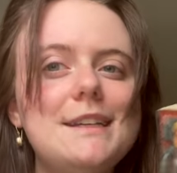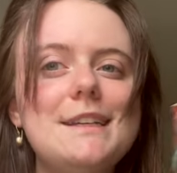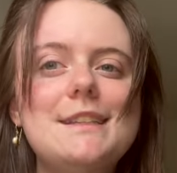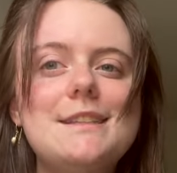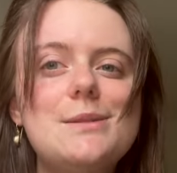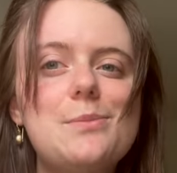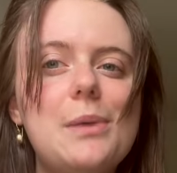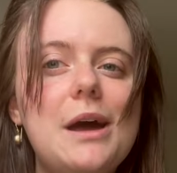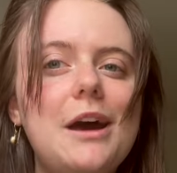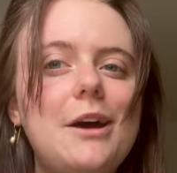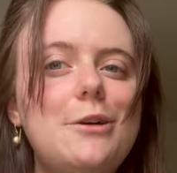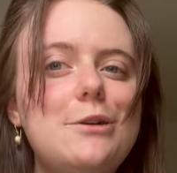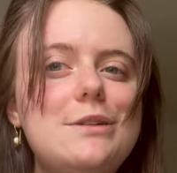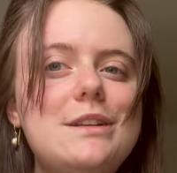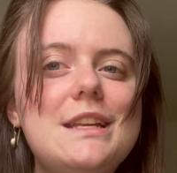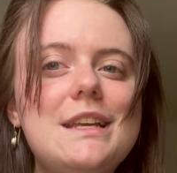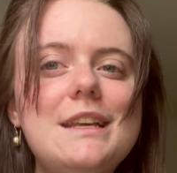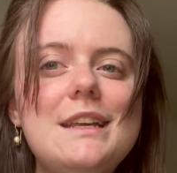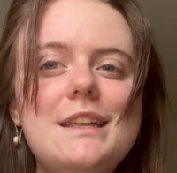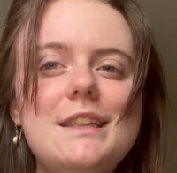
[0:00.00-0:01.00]
It's
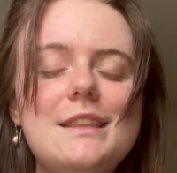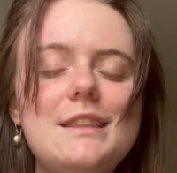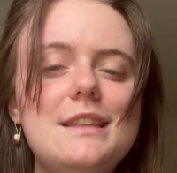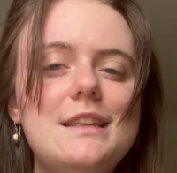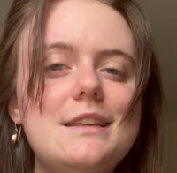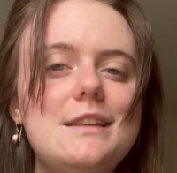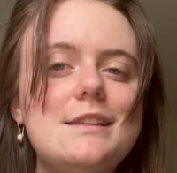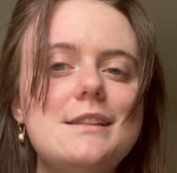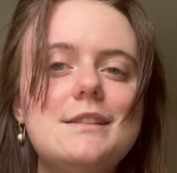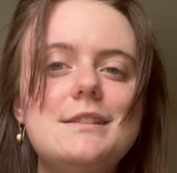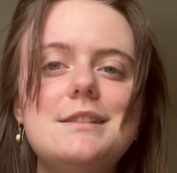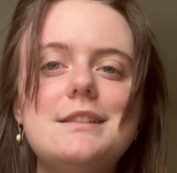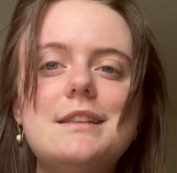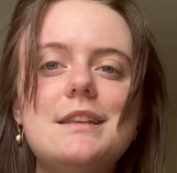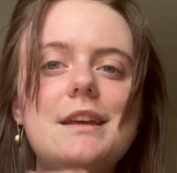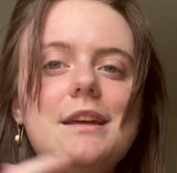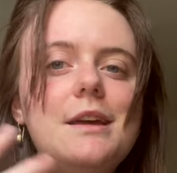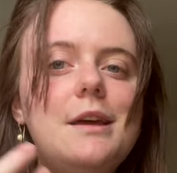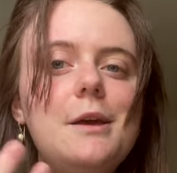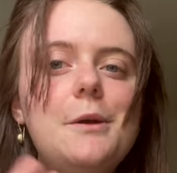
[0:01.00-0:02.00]
about these
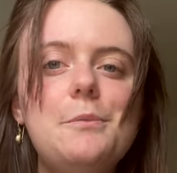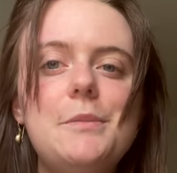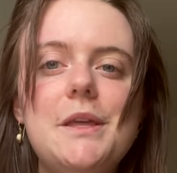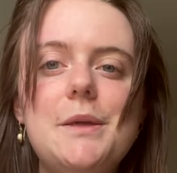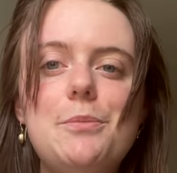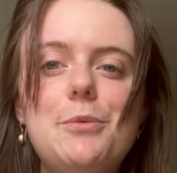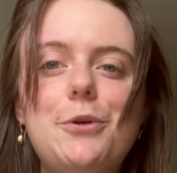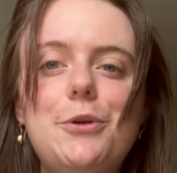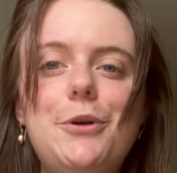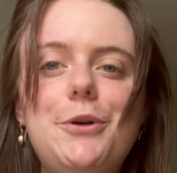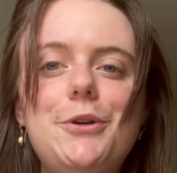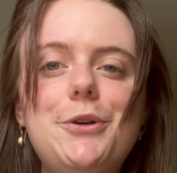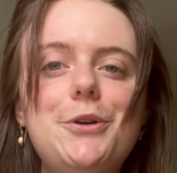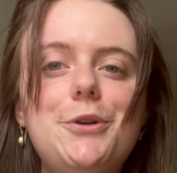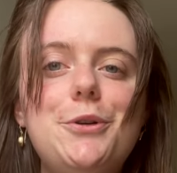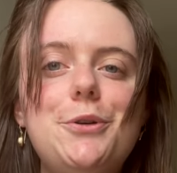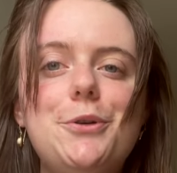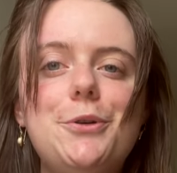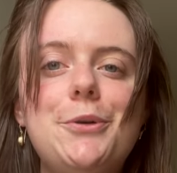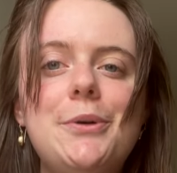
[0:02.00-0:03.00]
people
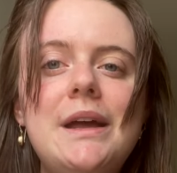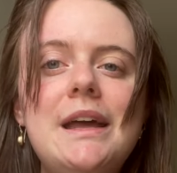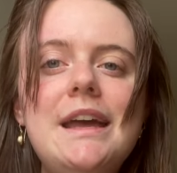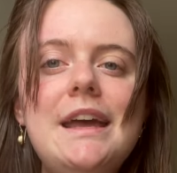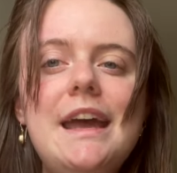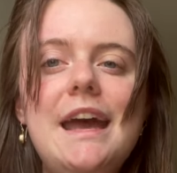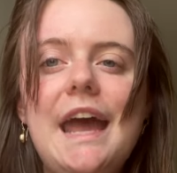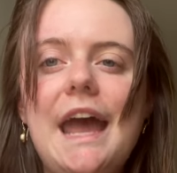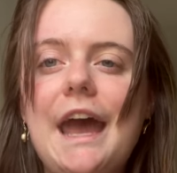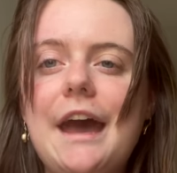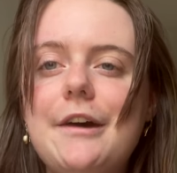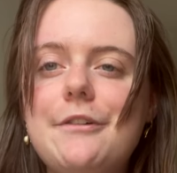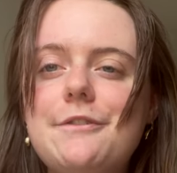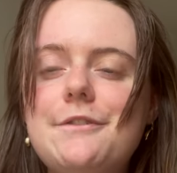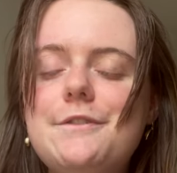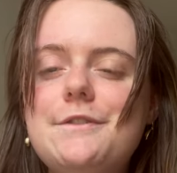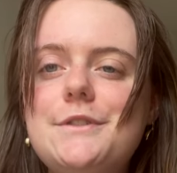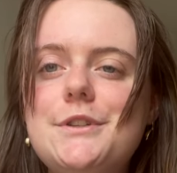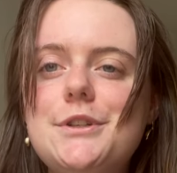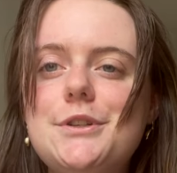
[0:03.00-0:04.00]
who
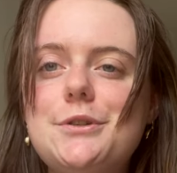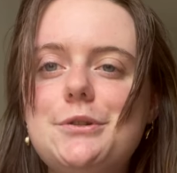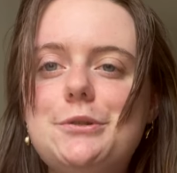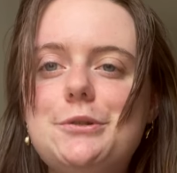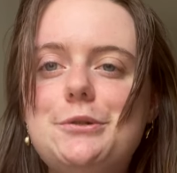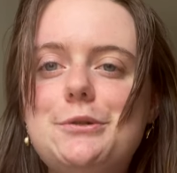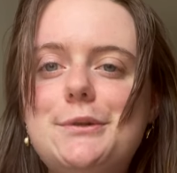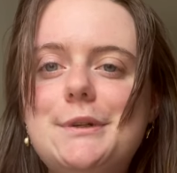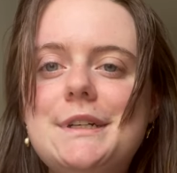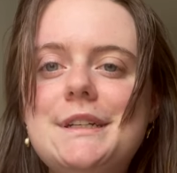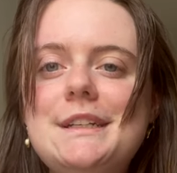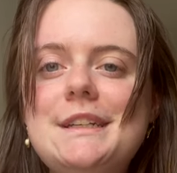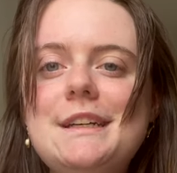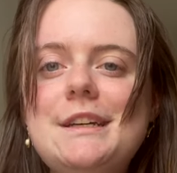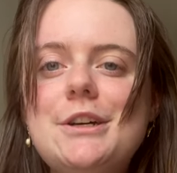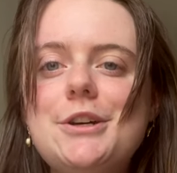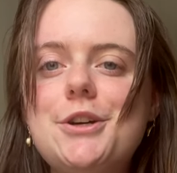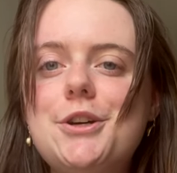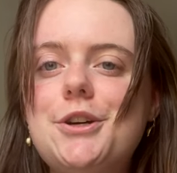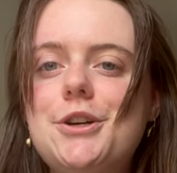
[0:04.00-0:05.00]
have to
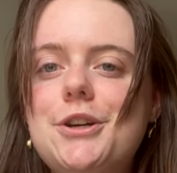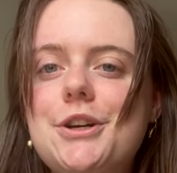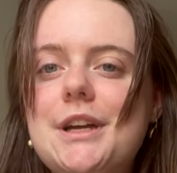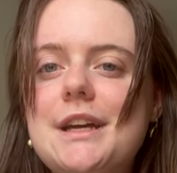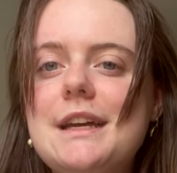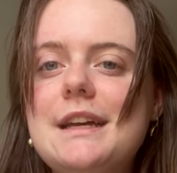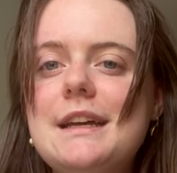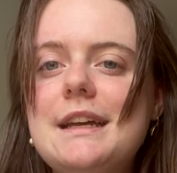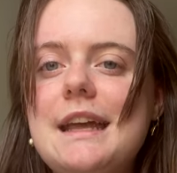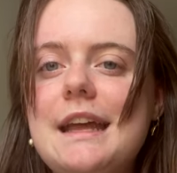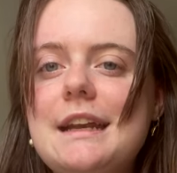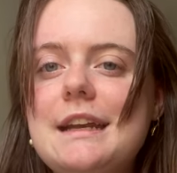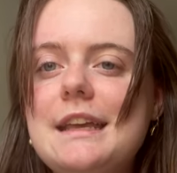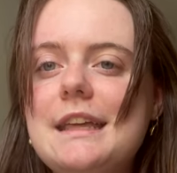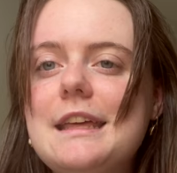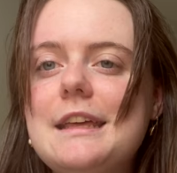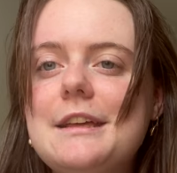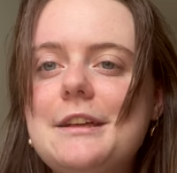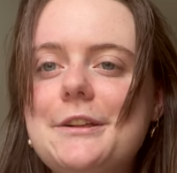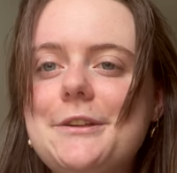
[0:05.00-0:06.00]
cook and
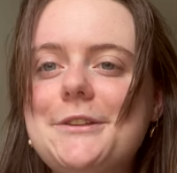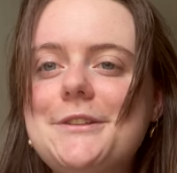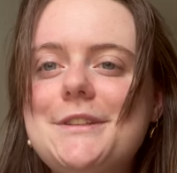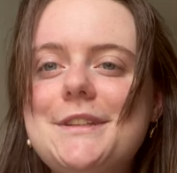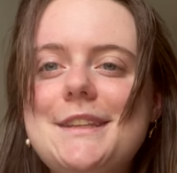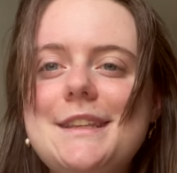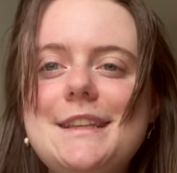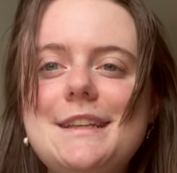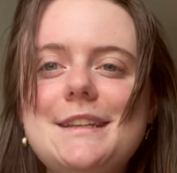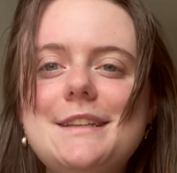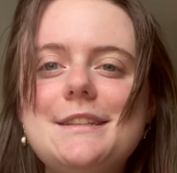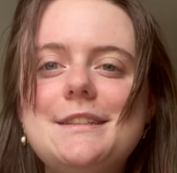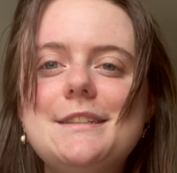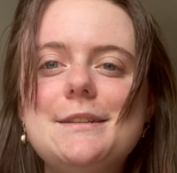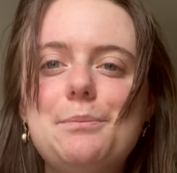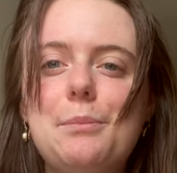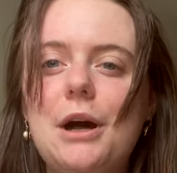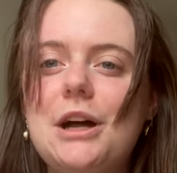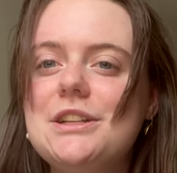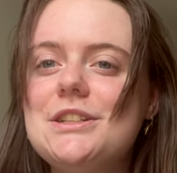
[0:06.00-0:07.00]
kill these
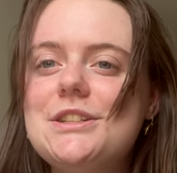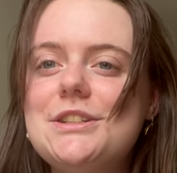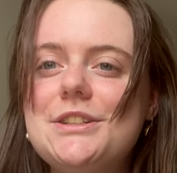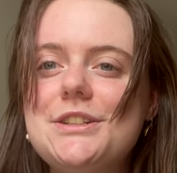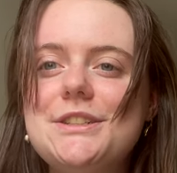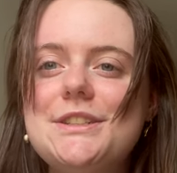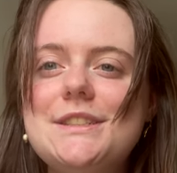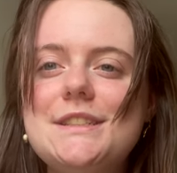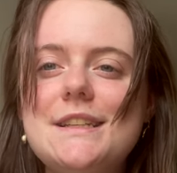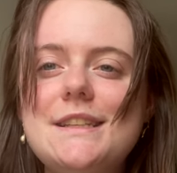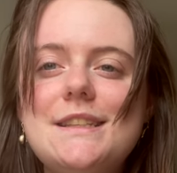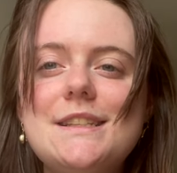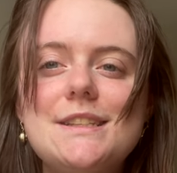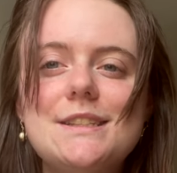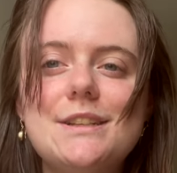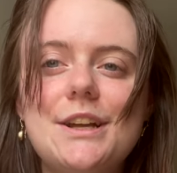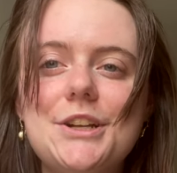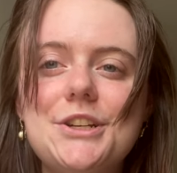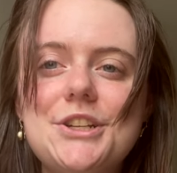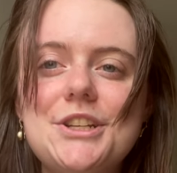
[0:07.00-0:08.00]
monsters in this
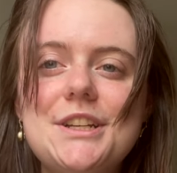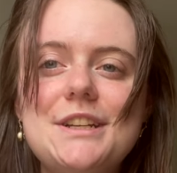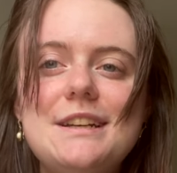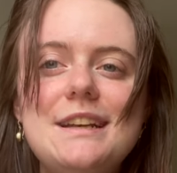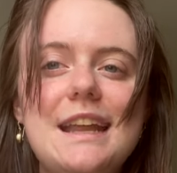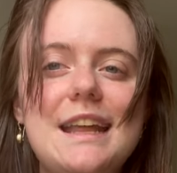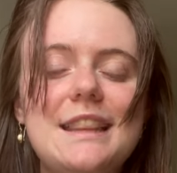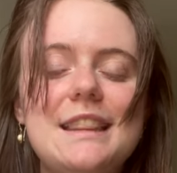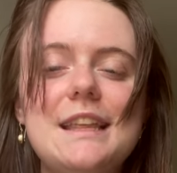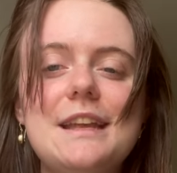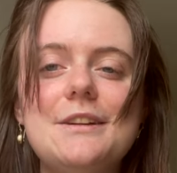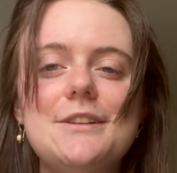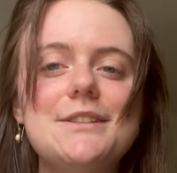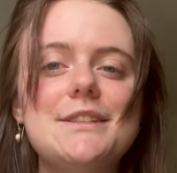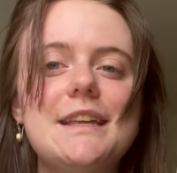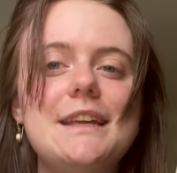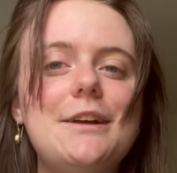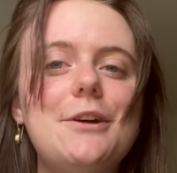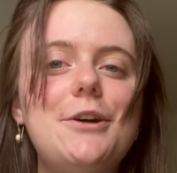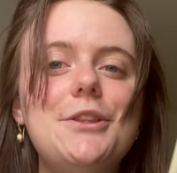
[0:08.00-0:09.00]
dungeon, and
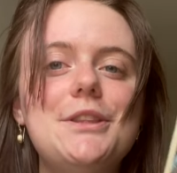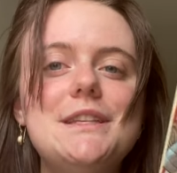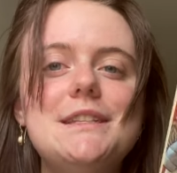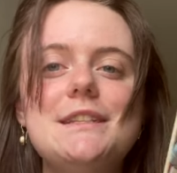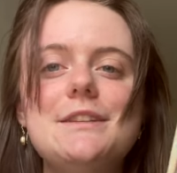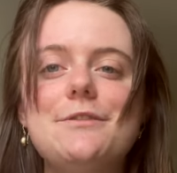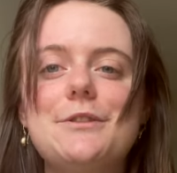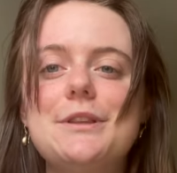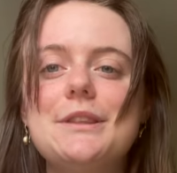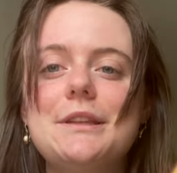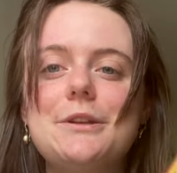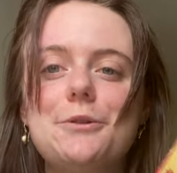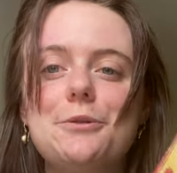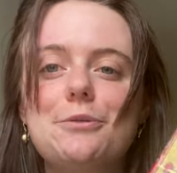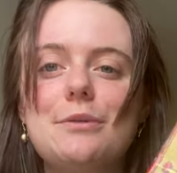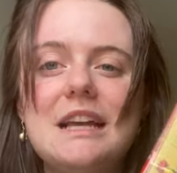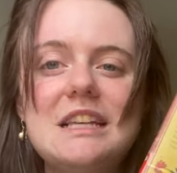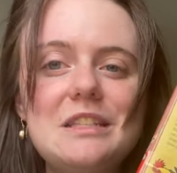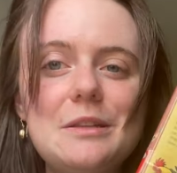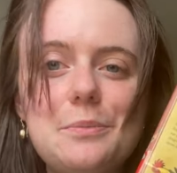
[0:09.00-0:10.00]
there's like all these different little
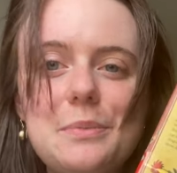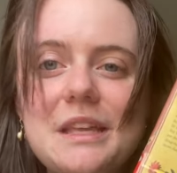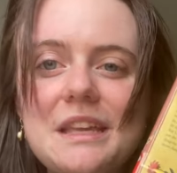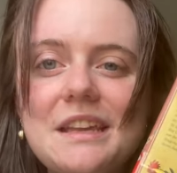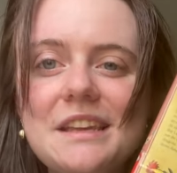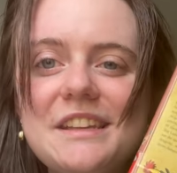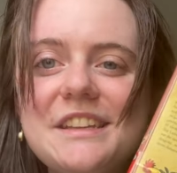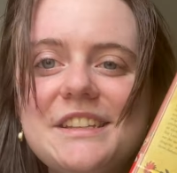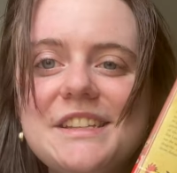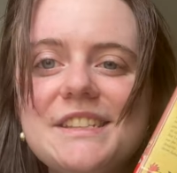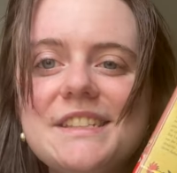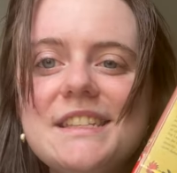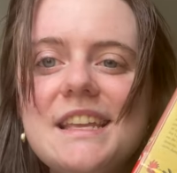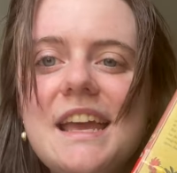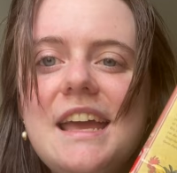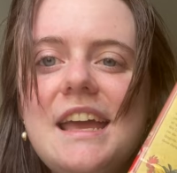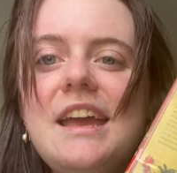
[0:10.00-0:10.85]
recipes,